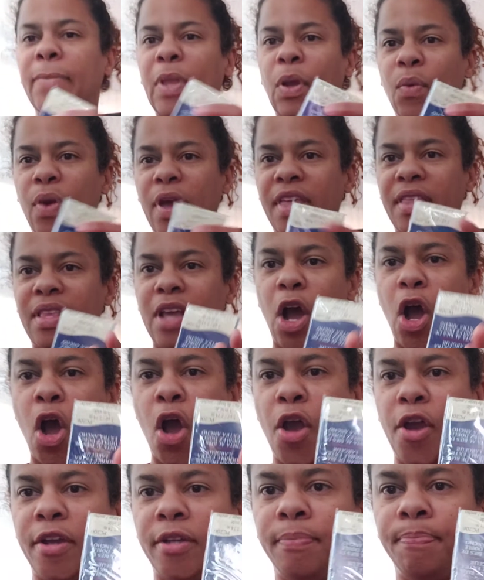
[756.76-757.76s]
with
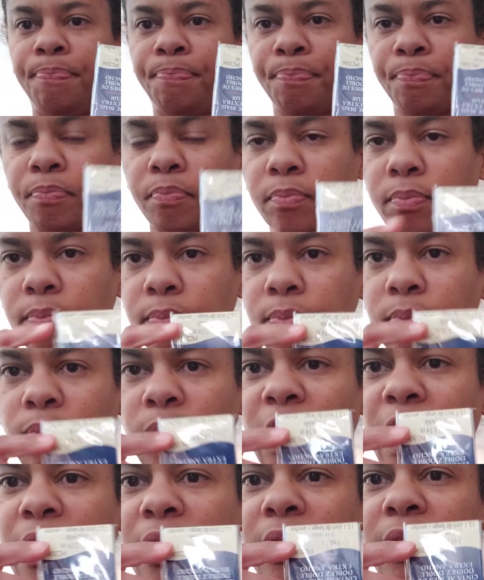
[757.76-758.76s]
are
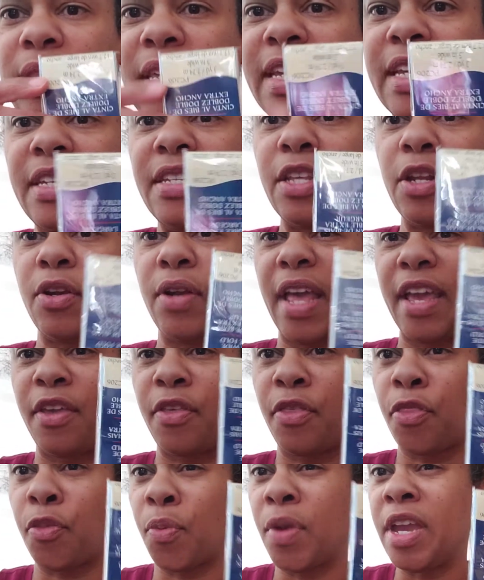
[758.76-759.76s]
these that are
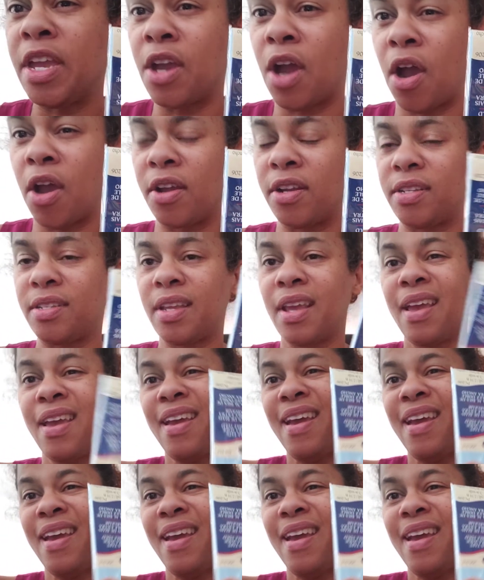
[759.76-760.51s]
like 3 yards.